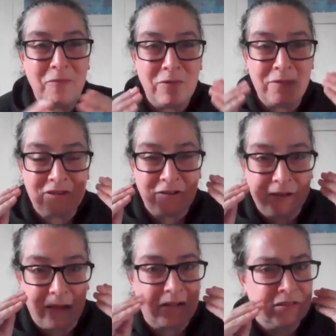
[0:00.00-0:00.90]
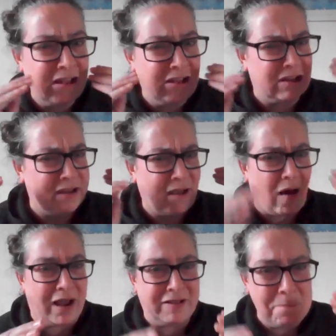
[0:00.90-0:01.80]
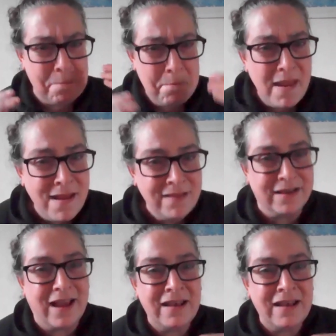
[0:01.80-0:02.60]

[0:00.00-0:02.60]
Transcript: We were just like, this guy is amazing.